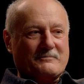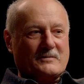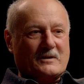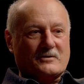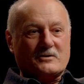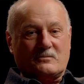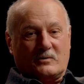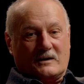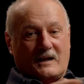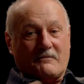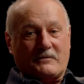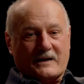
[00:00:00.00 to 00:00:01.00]
No, she would
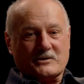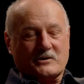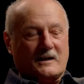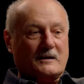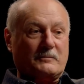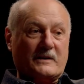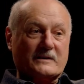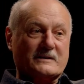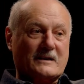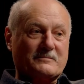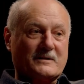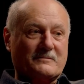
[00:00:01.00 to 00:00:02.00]
love that child but at the
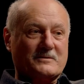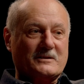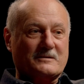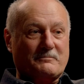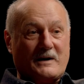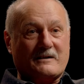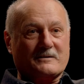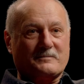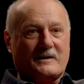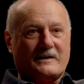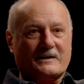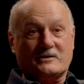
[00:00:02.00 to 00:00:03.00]
same time she's embarrassed
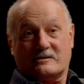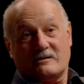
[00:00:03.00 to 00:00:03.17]
by that child.